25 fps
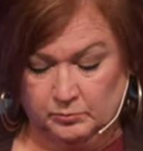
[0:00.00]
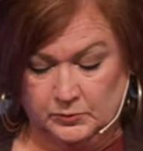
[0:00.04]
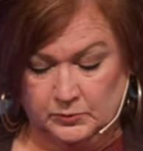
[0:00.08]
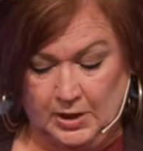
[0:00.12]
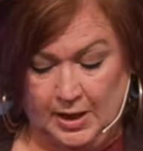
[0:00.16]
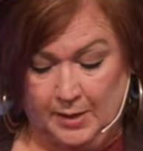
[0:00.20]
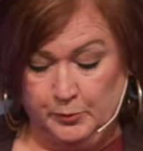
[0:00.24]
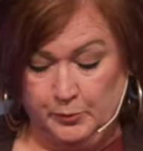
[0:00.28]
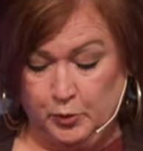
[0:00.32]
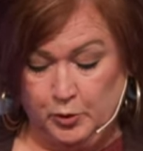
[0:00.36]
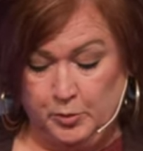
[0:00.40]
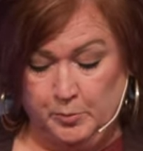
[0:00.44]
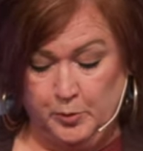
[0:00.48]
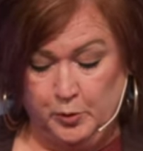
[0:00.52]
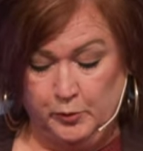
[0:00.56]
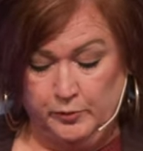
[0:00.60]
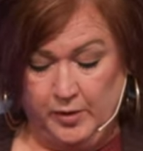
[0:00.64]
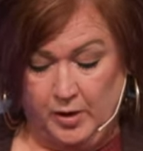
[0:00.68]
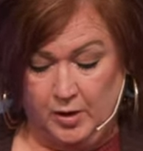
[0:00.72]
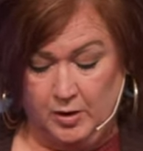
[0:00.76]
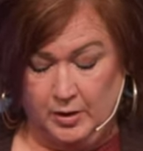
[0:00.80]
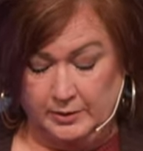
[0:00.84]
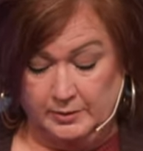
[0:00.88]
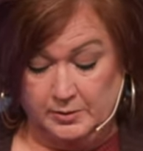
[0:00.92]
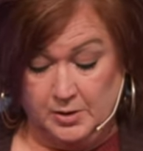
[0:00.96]
I'm going to move
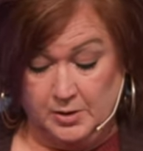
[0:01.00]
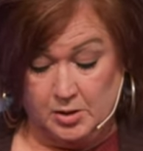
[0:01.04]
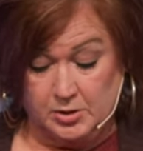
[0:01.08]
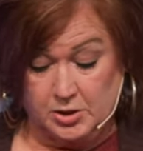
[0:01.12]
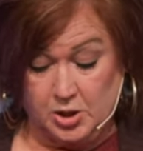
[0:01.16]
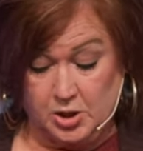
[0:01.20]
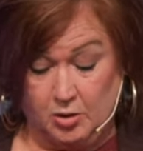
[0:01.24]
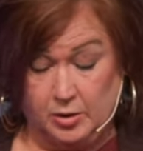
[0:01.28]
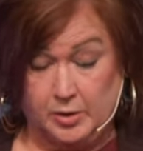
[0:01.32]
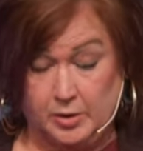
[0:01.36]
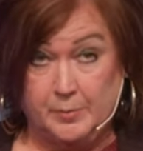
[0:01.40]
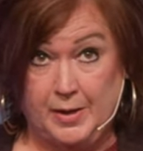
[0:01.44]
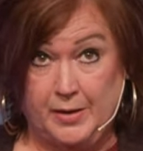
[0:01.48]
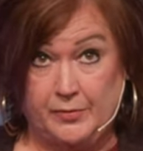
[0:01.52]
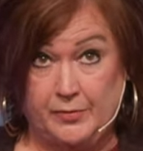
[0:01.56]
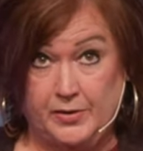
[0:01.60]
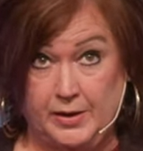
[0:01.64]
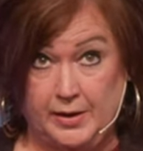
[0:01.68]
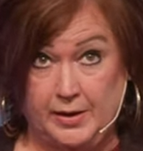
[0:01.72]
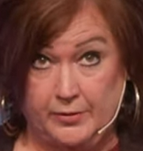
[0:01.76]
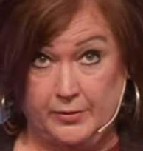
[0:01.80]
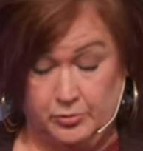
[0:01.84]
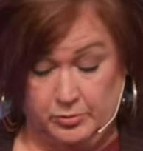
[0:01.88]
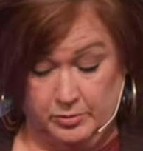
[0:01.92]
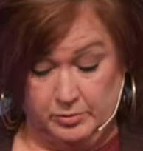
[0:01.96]
on, not talk about
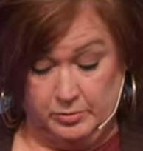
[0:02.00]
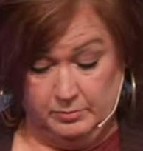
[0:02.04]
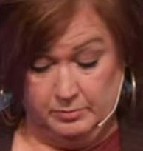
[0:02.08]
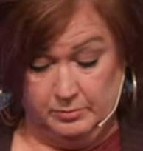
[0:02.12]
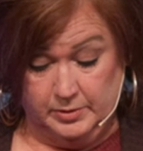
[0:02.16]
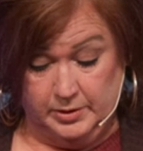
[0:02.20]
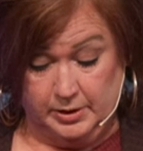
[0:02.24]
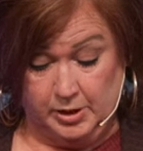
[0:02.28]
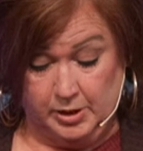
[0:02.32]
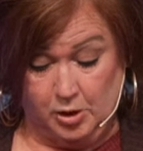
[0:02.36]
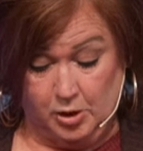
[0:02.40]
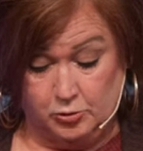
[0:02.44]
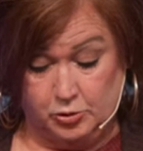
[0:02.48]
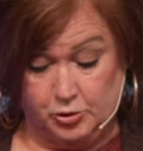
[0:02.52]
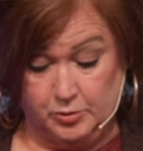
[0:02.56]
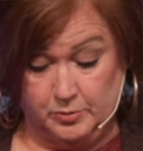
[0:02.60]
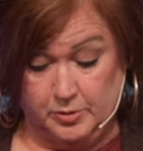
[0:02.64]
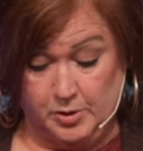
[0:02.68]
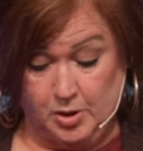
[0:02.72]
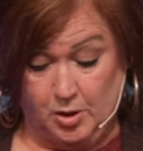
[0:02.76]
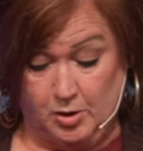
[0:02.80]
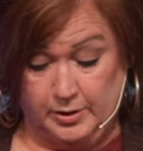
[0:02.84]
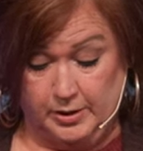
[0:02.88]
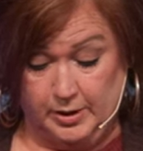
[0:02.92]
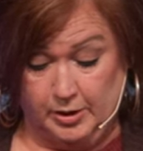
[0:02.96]
the other
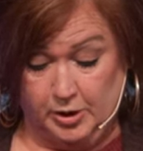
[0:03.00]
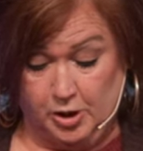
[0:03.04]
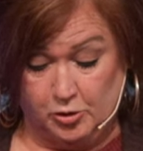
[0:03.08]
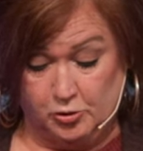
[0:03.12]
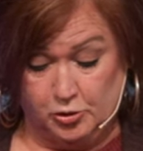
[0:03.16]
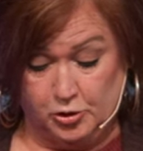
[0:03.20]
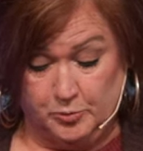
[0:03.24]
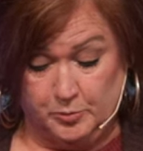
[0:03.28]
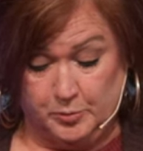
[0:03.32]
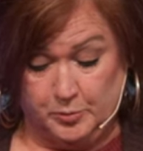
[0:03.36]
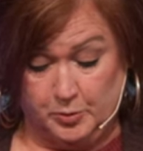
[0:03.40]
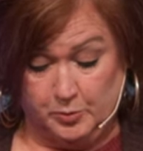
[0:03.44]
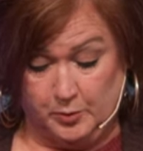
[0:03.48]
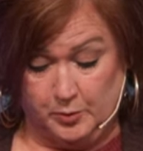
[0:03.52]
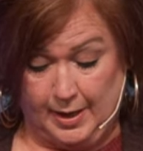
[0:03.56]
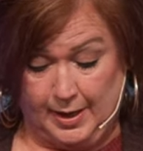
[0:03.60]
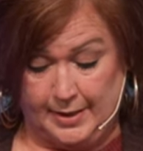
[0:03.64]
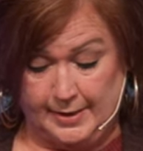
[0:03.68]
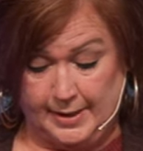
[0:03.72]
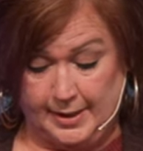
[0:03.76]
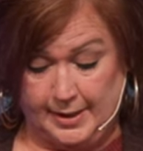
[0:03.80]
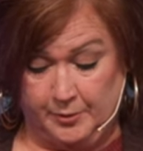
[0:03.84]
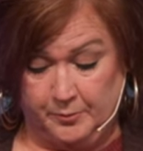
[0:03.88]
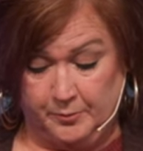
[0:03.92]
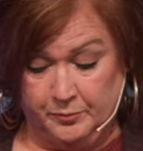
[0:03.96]
non-negotiable right
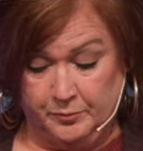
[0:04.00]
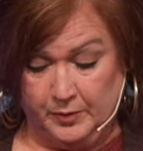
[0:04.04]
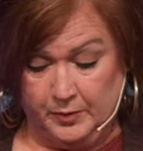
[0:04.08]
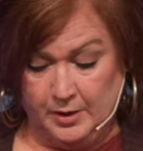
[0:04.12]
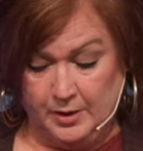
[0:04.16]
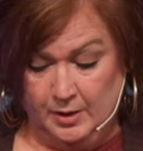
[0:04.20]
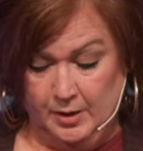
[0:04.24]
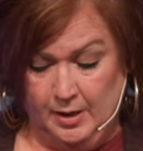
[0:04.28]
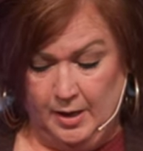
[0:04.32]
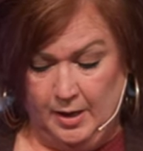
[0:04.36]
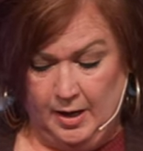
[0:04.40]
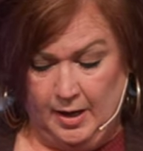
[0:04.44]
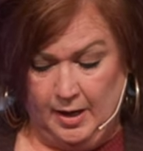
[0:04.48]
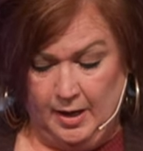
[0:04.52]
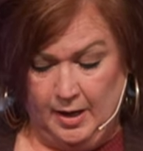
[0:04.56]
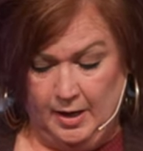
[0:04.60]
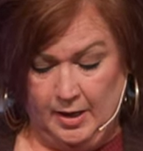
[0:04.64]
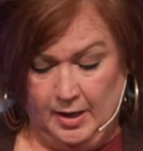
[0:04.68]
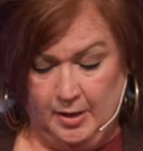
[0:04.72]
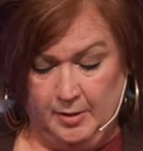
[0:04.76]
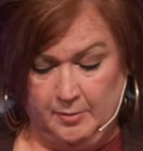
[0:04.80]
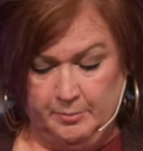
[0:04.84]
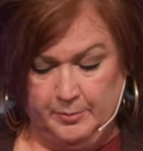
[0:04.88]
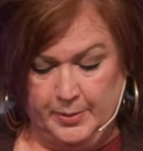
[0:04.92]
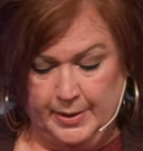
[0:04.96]
now.
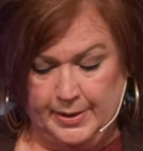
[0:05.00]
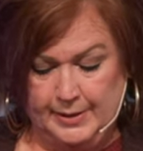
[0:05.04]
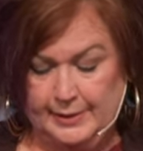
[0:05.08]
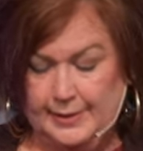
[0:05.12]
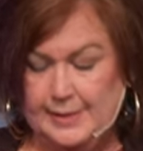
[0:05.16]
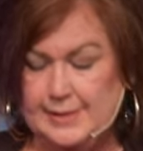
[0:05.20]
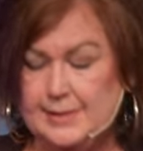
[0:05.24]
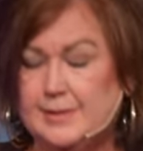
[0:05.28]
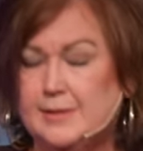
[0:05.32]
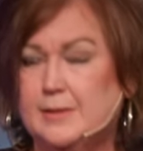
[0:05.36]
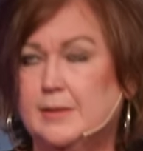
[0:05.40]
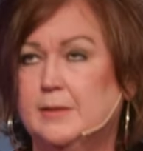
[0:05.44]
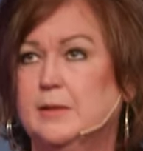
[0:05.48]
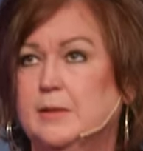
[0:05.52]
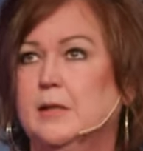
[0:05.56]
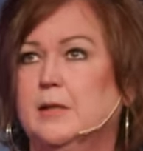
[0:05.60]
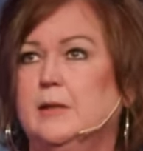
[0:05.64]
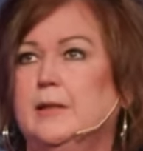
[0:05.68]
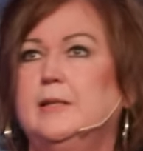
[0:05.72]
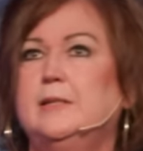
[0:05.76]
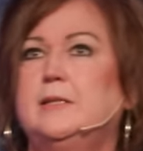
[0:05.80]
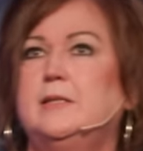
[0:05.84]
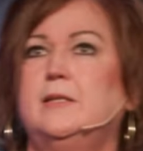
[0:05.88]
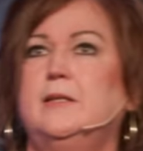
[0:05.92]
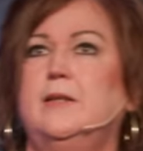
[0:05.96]
Uh, but listen,
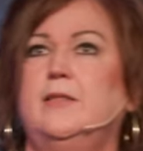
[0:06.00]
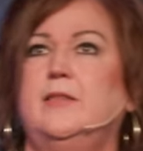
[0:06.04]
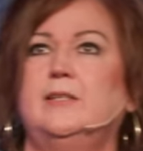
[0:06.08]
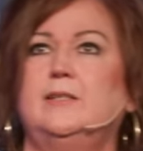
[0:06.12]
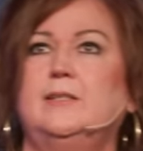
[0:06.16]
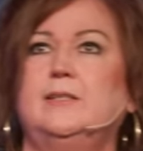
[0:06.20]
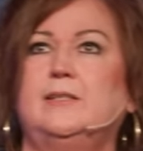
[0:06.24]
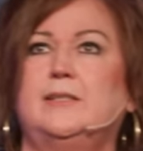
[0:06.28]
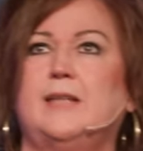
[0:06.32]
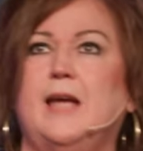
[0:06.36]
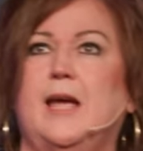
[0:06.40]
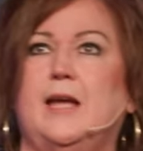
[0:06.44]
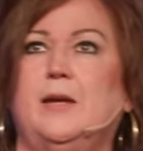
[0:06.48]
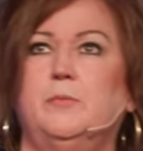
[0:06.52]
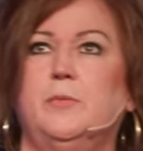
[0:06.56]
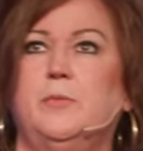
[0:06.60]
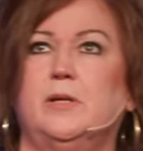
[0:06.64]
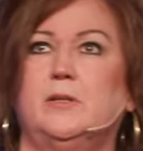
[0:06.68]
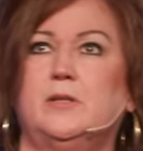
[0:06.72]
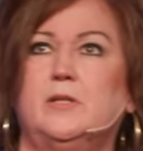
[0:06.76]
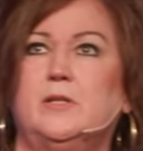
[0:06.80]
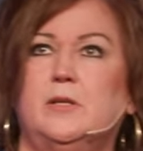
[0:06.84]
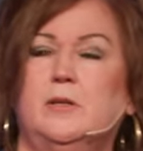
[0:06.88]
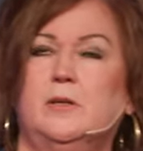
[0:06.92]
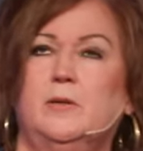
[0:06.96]
listen to this
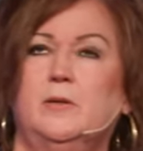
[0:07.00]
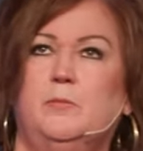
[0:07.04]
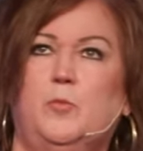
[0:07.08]
statement.